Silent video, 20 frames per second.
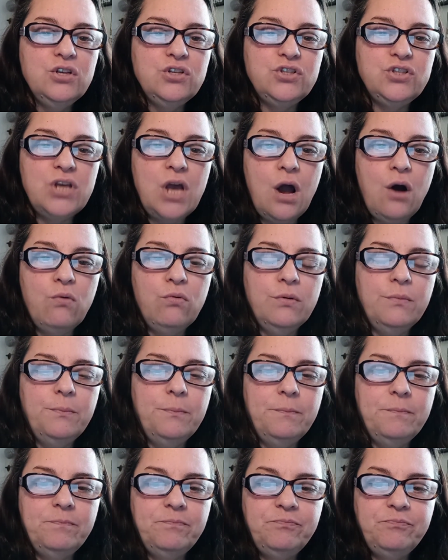So,
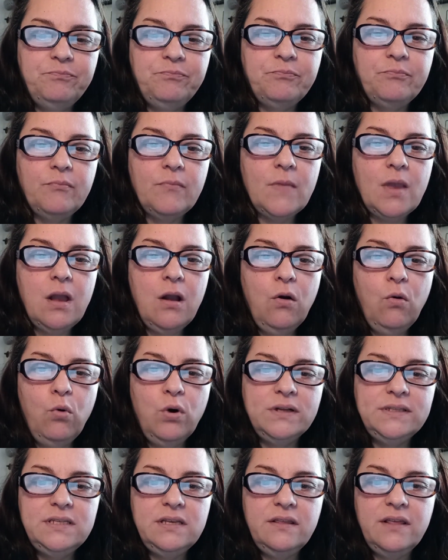
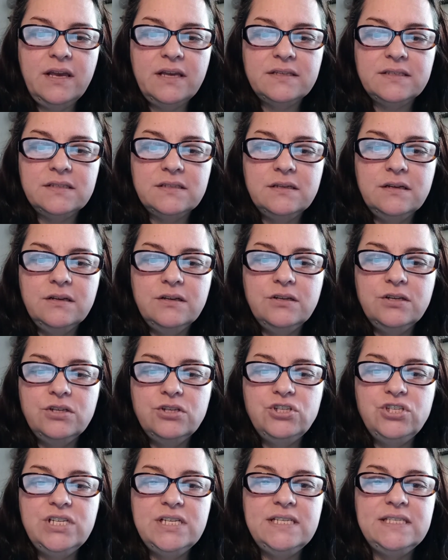on to this.
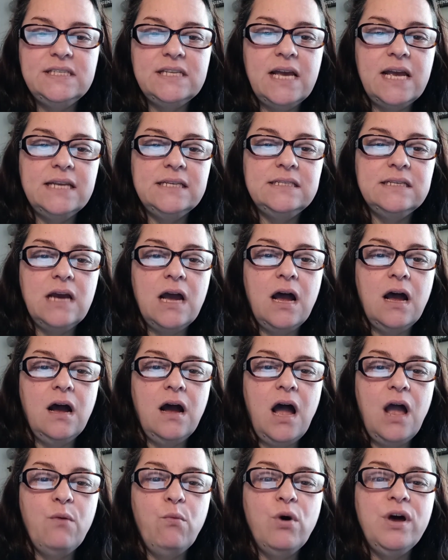She said,
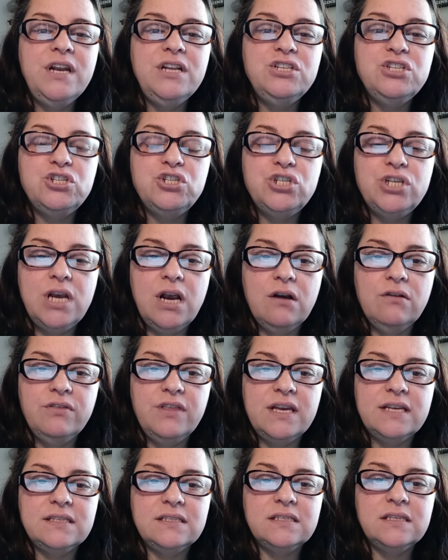I wanted to share
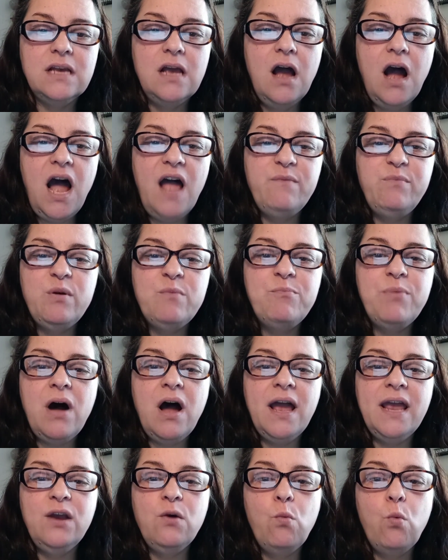this. I've been
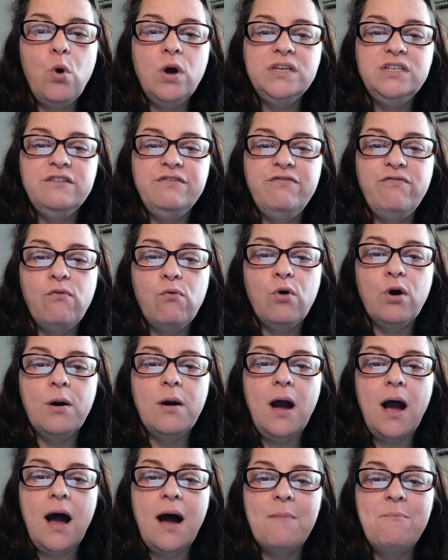buying 1 to
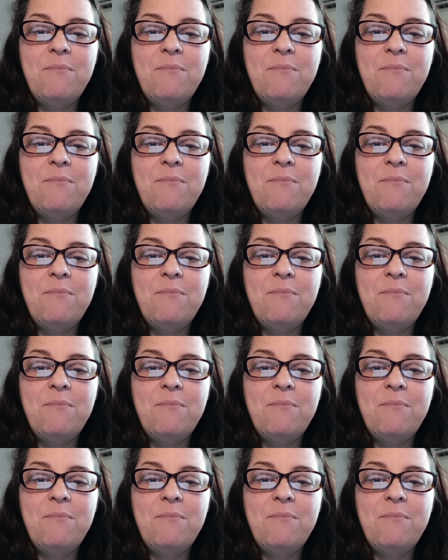4